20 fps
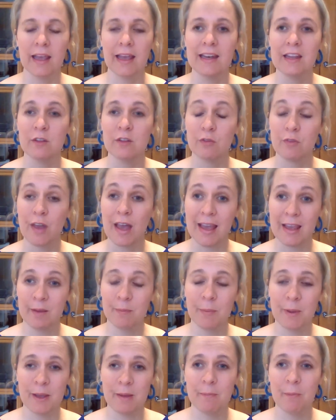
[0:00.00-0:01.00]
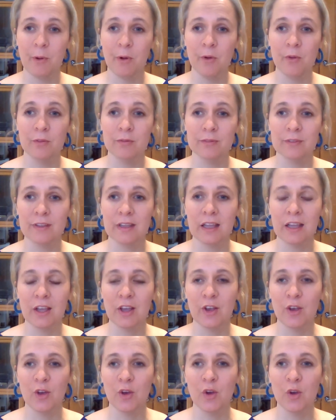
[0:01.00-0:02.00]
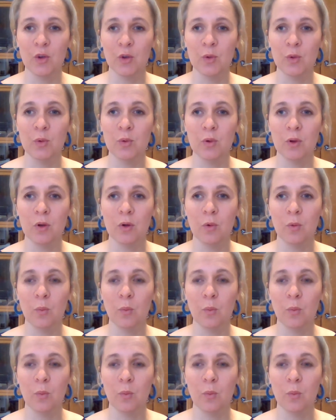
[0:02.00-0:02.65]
and it's for 8 people who